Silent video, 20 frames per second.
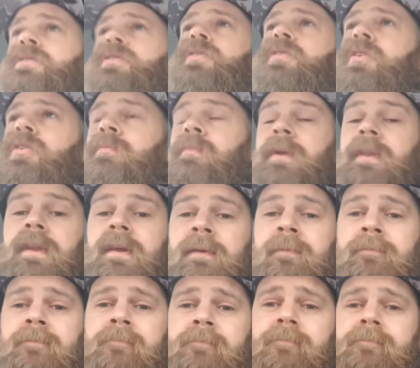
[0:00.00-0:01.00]
on Monday
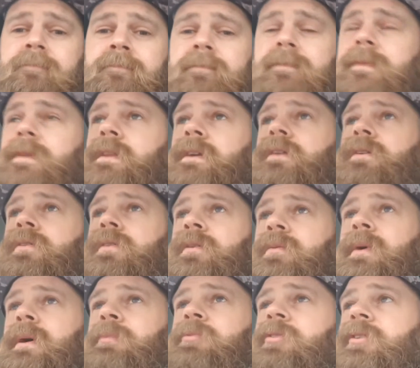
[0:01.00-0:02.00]
eh, on the
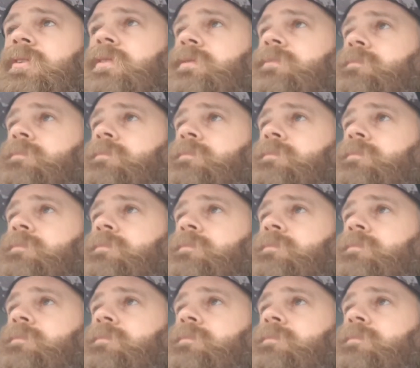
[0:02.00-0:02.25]
website.